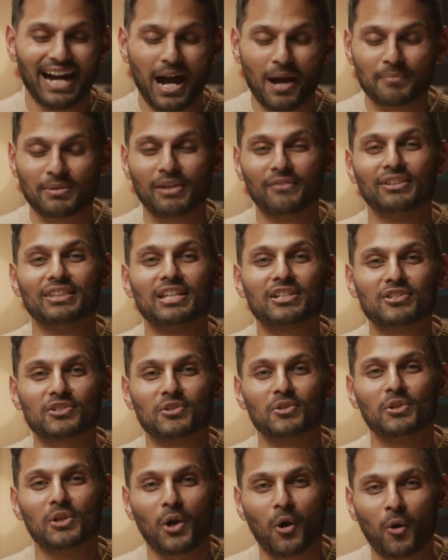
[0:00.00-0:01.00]
I'm giving this
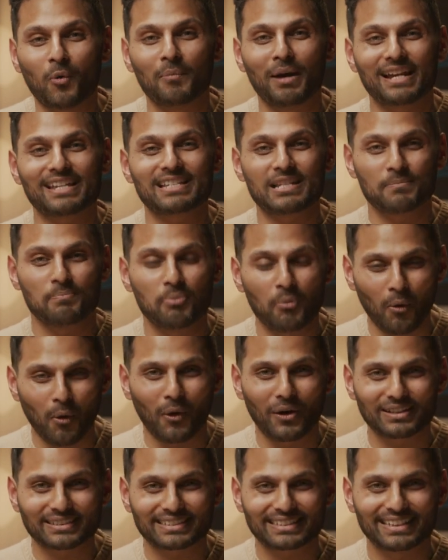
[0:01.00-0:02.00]
studio all my
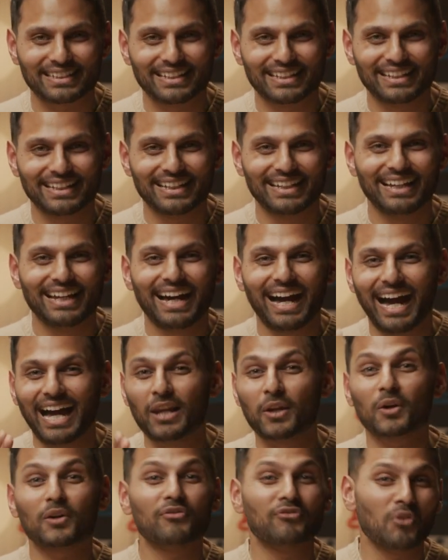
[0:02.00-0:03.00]
support. I
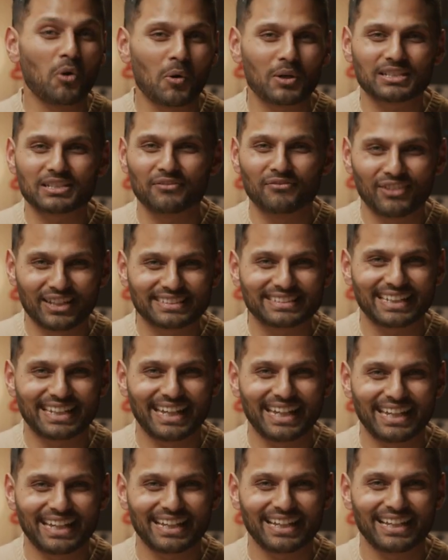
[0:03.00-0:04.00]
look forward to
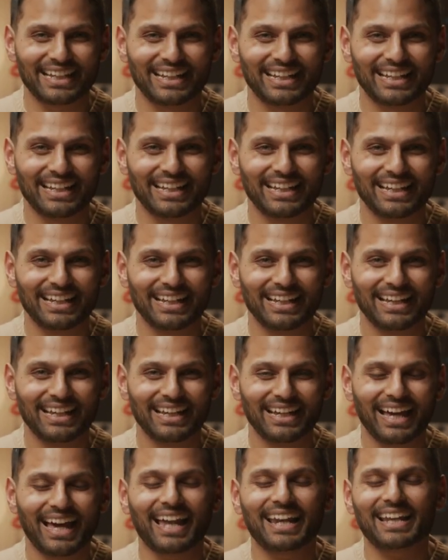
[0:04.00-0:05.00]
visiting,
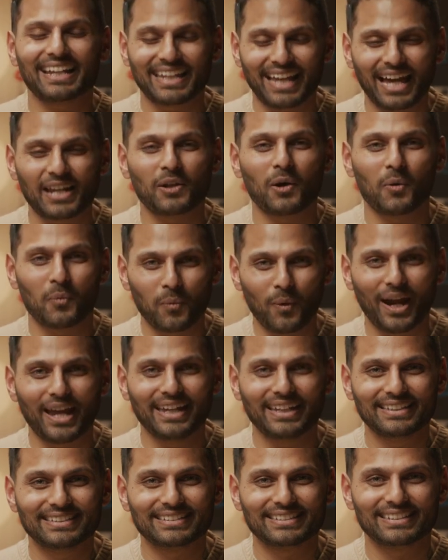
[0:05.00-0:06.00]
and I cannot
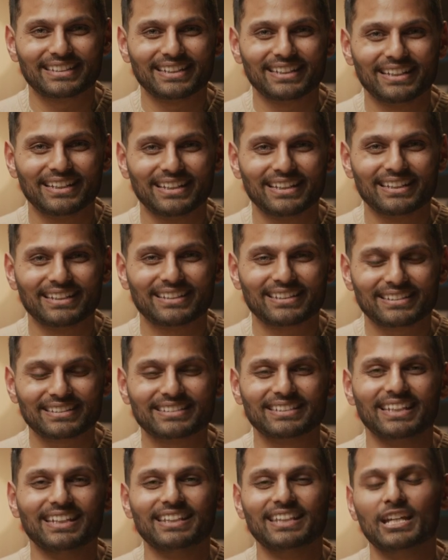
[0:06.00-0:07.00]
wait to
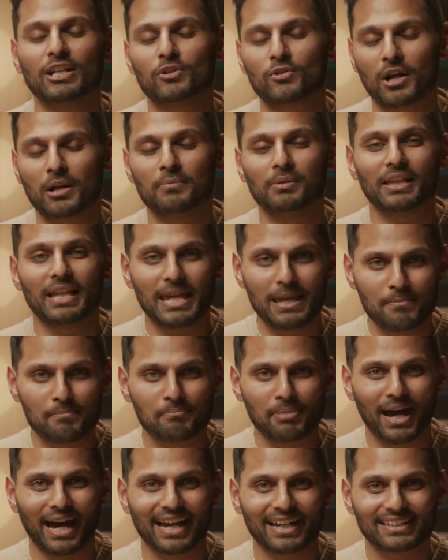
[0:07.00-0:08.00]
see the incredible
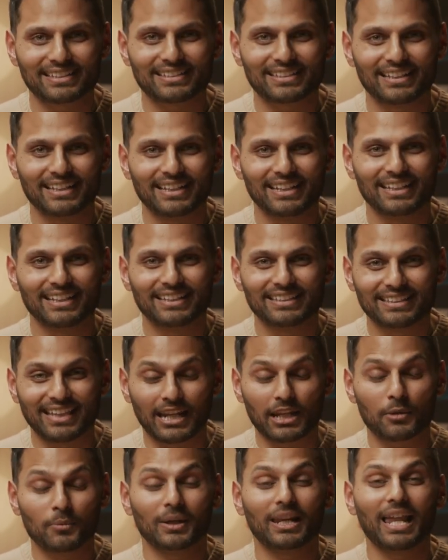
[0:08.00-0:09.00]
impact
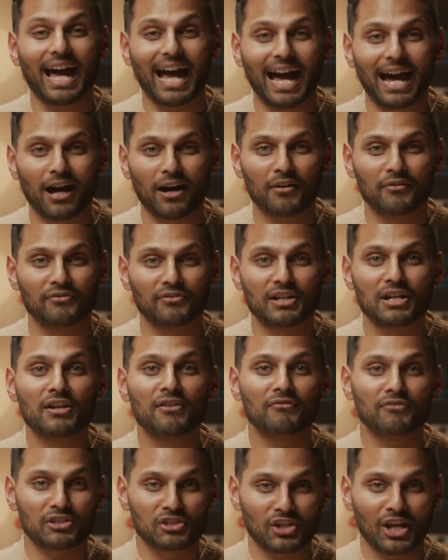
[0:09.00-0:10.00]
that it will have
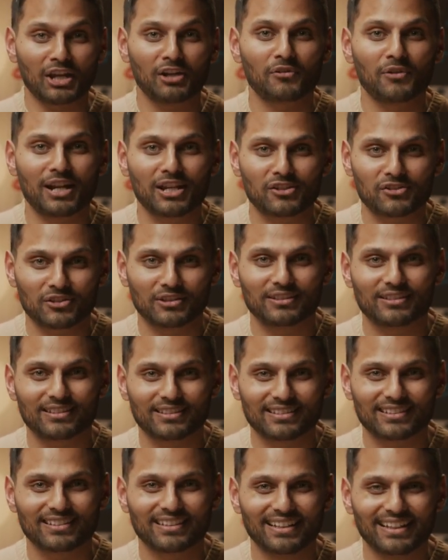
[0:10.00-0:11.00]
for
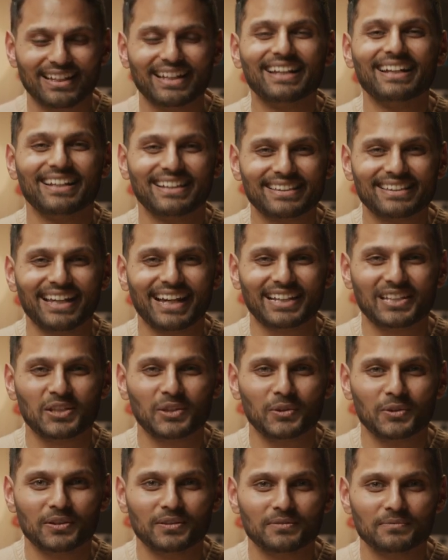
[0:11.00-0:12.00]
generations. Thank
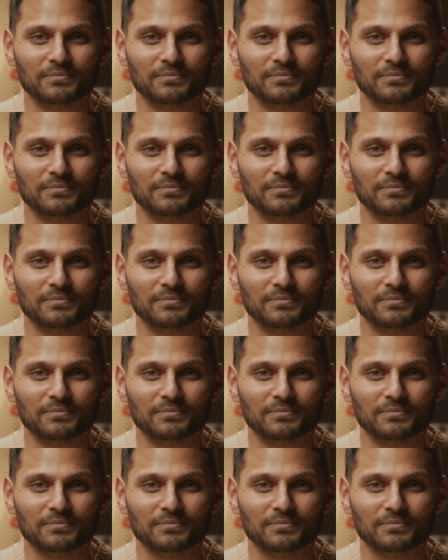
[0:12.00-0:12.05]
you.